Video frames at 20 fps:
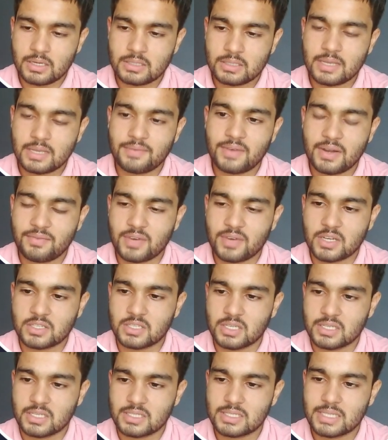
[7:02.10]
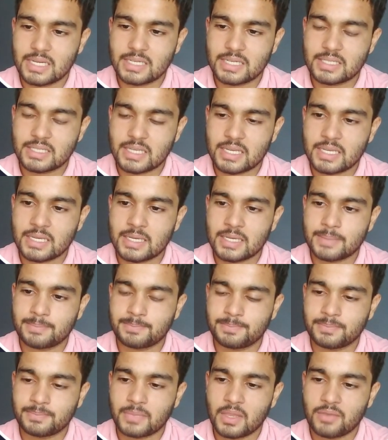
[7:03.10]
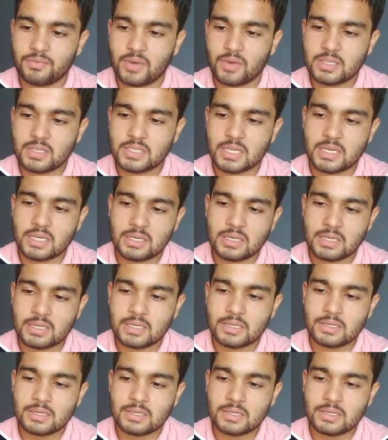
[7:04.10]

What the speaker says: several functions. Let's say function